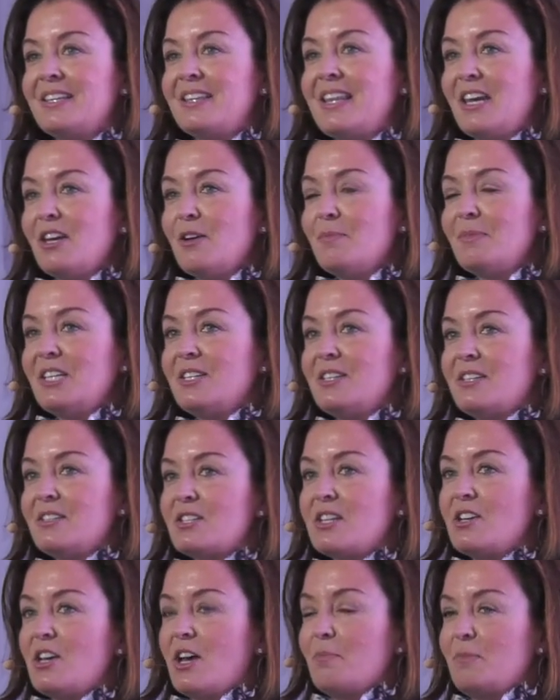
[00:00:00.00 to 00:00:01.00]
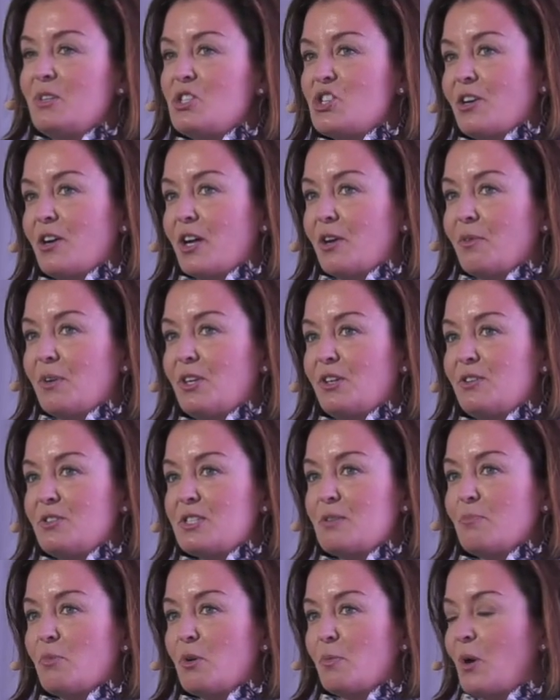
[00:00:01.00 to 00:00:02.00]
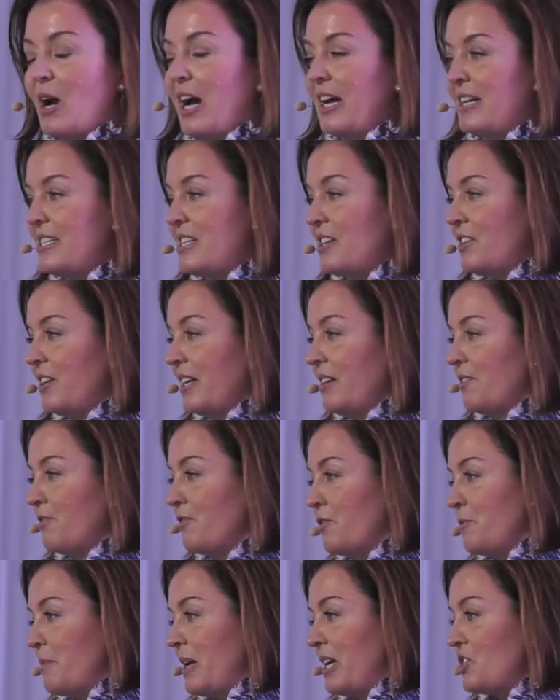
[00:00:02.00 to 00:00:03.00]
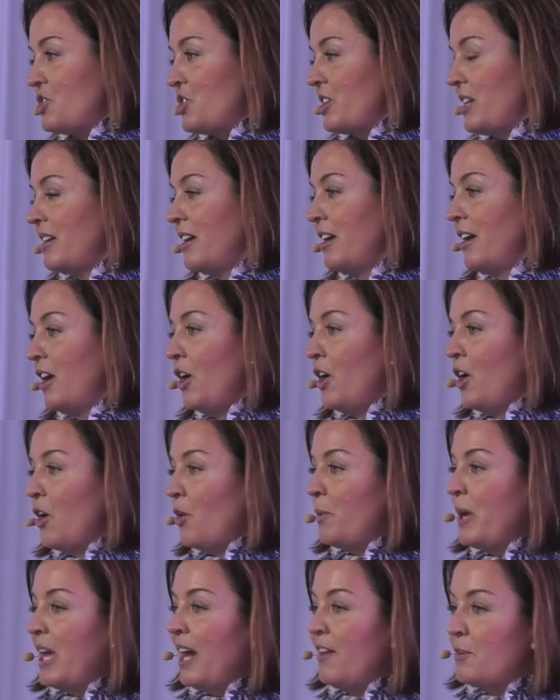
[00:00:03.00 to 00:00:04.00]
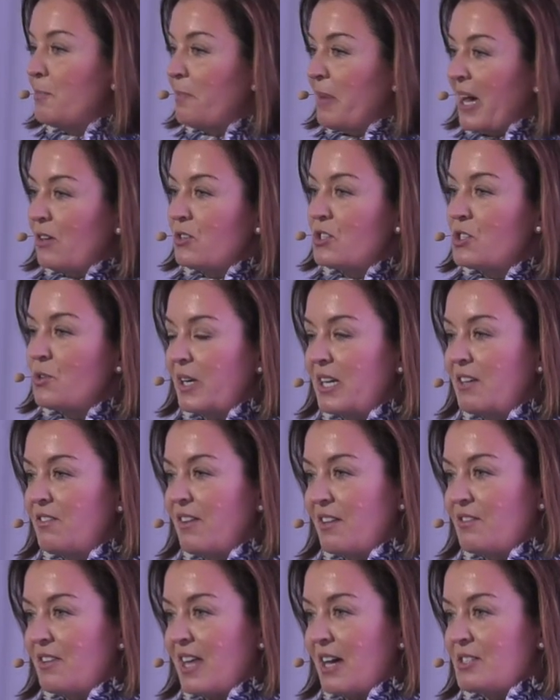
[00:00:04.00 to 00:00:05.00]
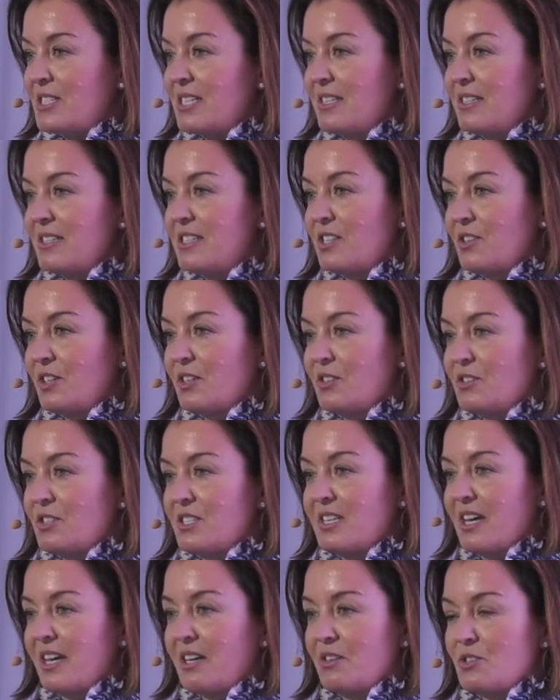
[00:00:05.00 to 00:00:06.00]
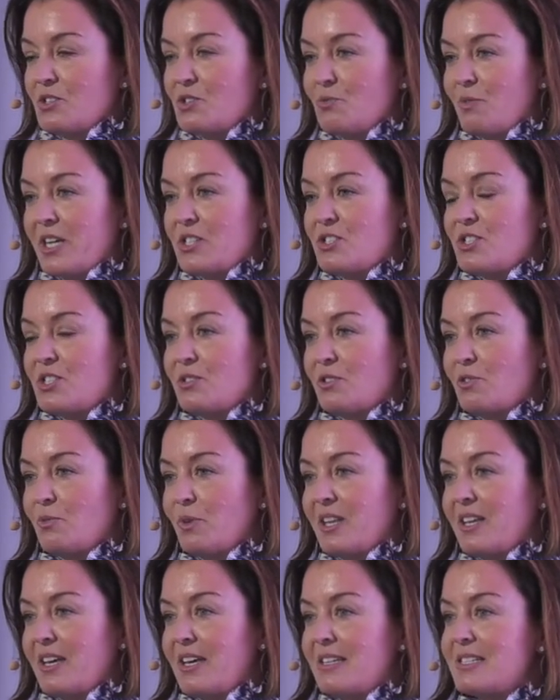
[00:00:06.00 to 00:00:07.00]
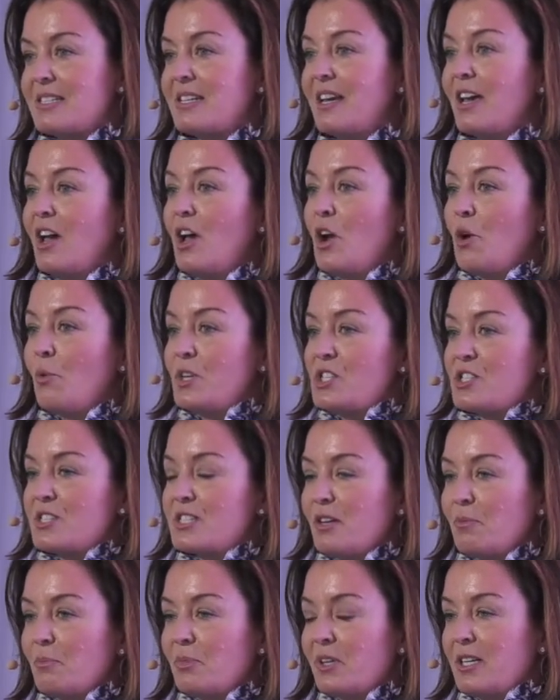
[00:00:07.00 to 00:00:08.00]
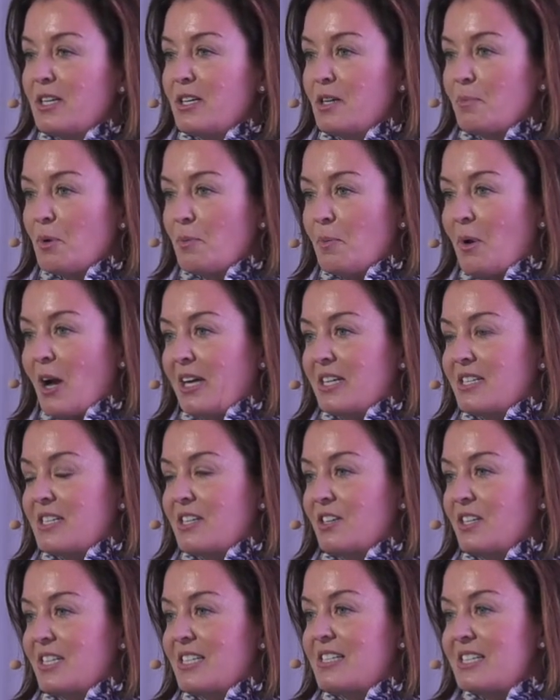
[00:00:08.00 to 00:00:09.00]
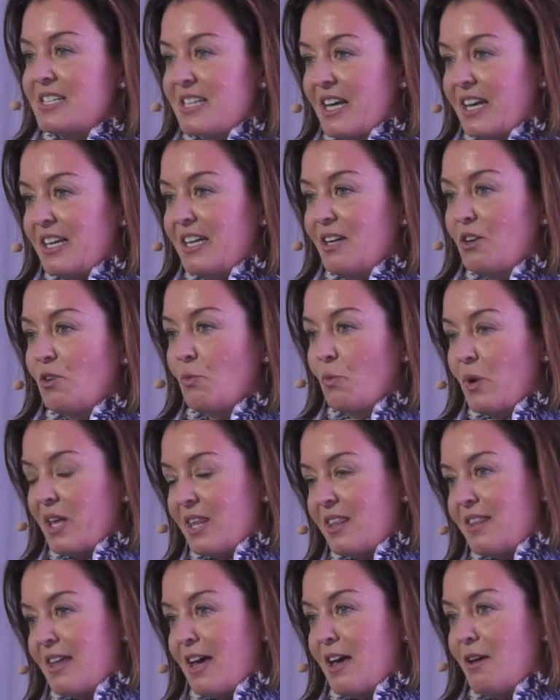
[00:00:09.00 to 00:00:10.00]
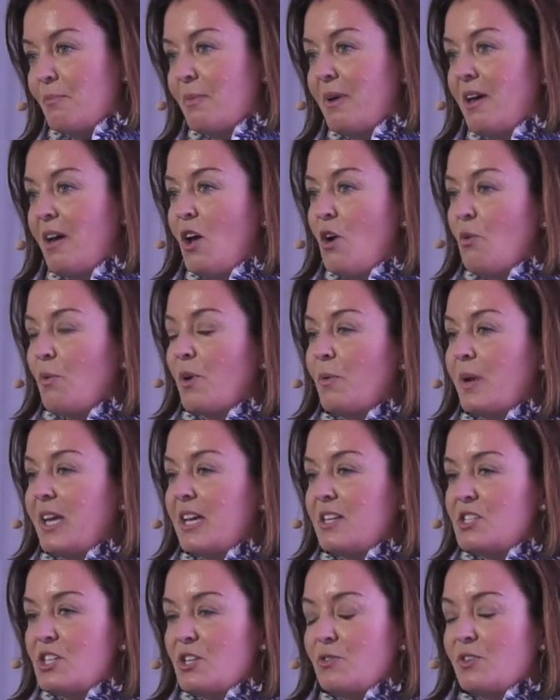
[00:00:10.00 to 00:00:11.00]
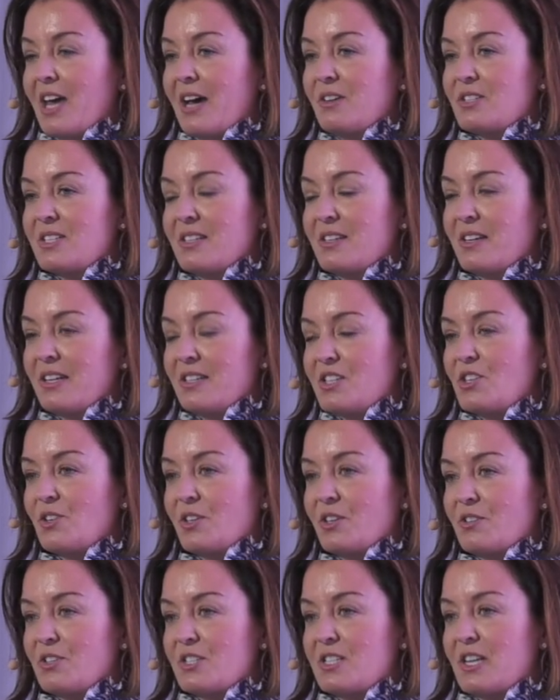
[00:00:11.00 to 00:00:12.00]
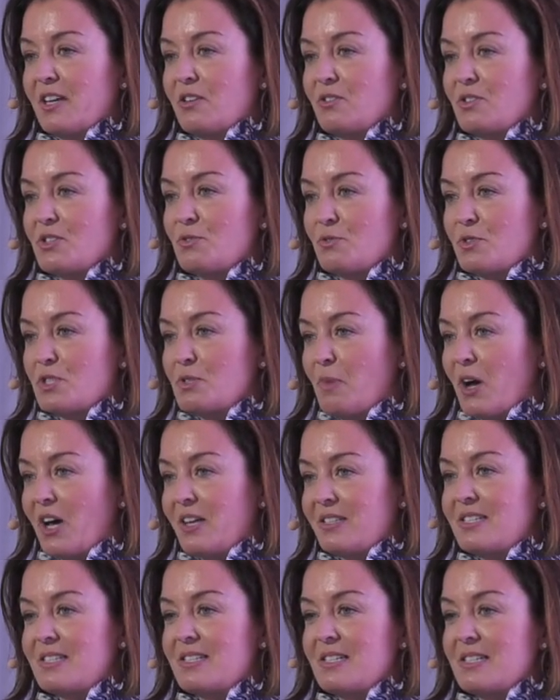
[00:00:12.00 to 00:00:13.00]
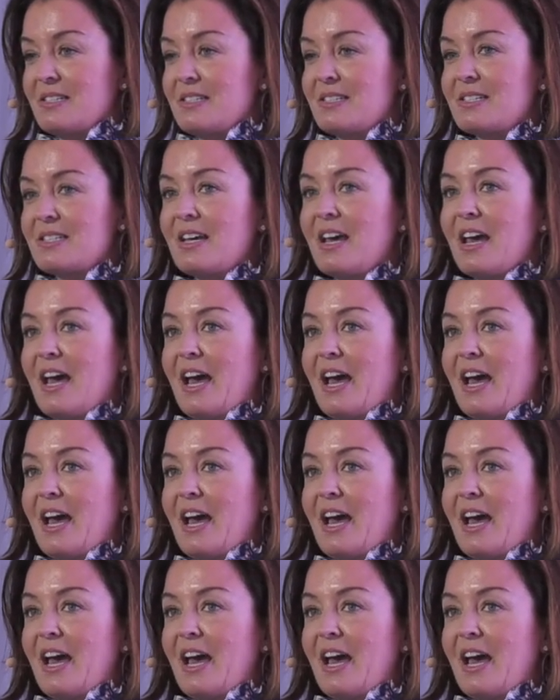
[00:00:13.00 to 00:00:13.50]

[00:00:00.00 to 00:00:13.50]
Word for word: Then I'm going to um, be sharing with you some proprietary information. We have about 25,000 interior designers registered with us. We just completed a proprietary study with them where we had 2,000 interior designers' responses.